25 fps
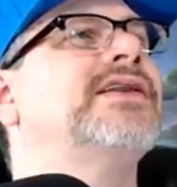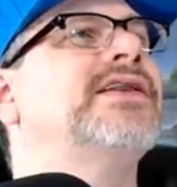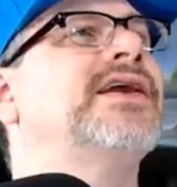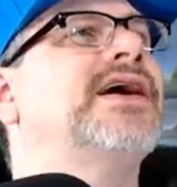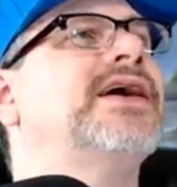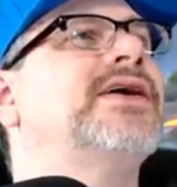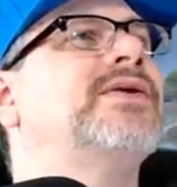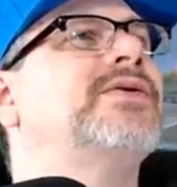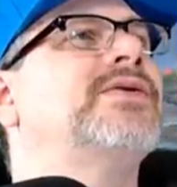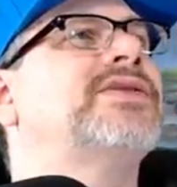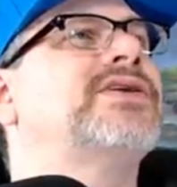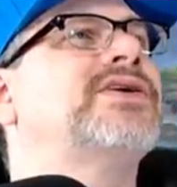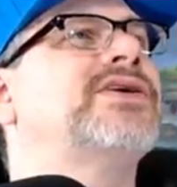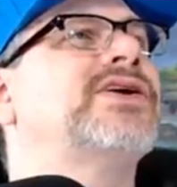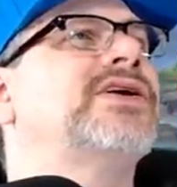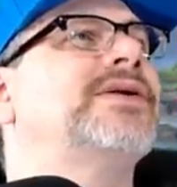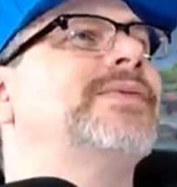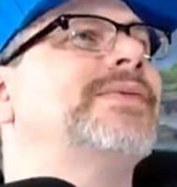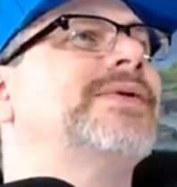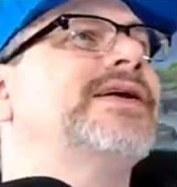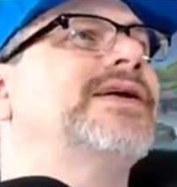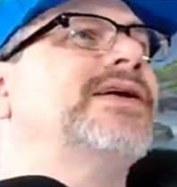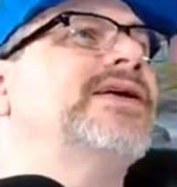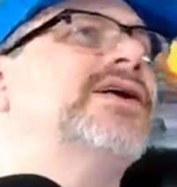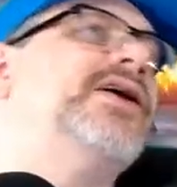Knight with
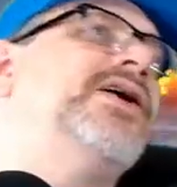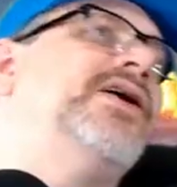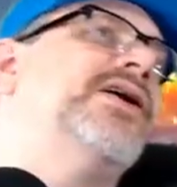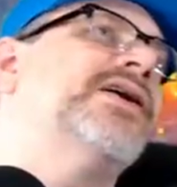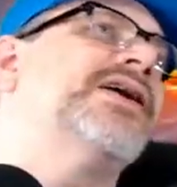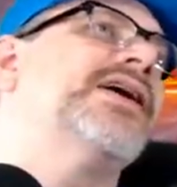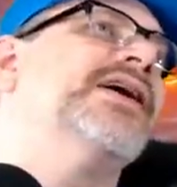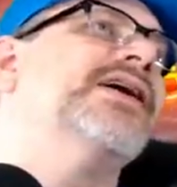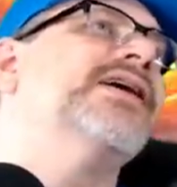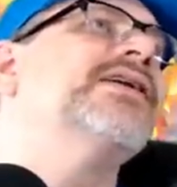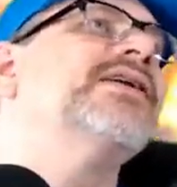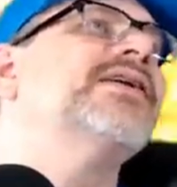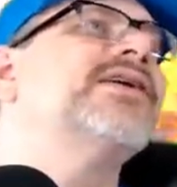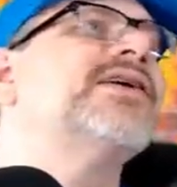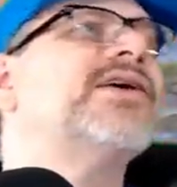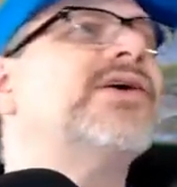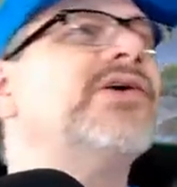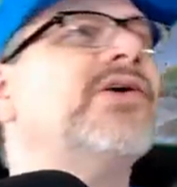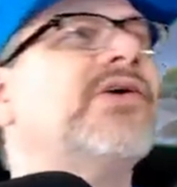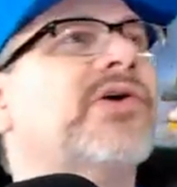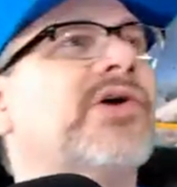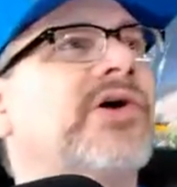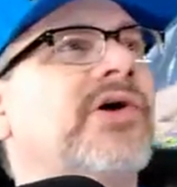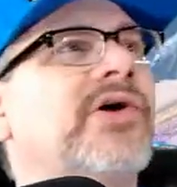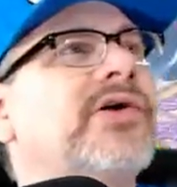Kirby. Oh, okay.
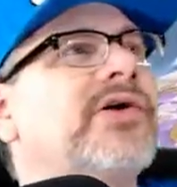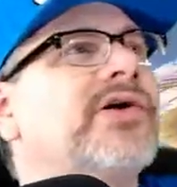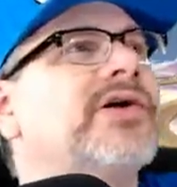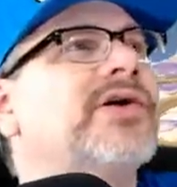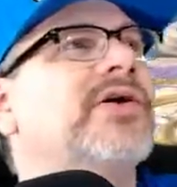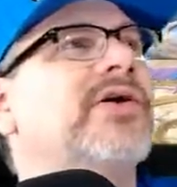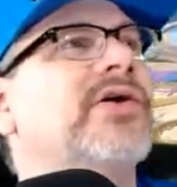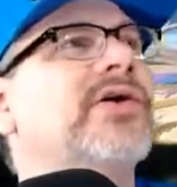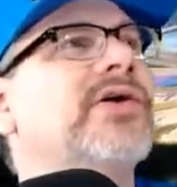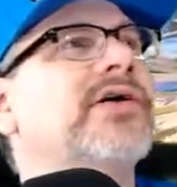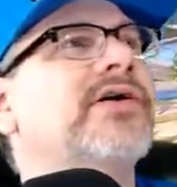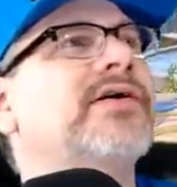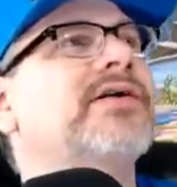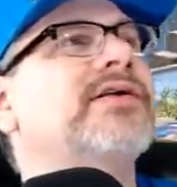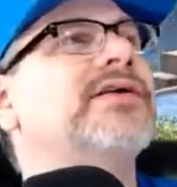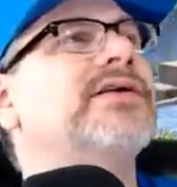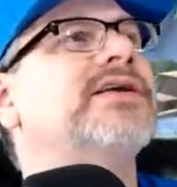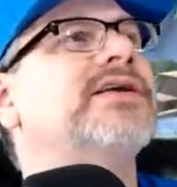Cool, cool, cool.